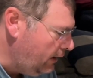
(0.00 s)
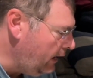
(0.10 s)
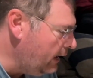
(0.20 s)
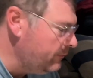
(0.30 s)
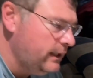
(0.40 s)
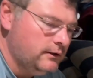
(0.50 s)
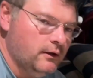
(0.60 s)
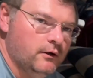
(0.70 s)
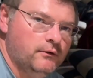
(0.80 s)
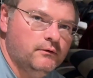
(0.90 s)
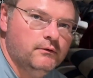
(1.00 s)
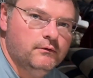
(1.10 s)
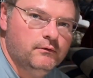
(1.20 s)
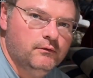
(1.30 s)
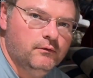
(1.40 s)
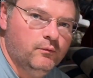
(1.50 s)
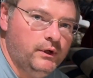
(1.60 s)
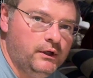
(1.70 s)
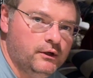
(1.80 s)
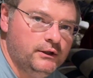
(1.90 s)
And I'll make note, we
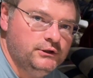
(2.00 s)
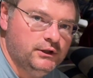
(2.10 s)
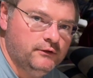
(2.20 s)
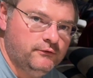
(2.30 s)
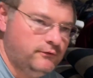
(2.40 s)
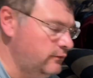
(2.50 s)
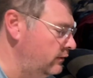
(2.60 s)
could just,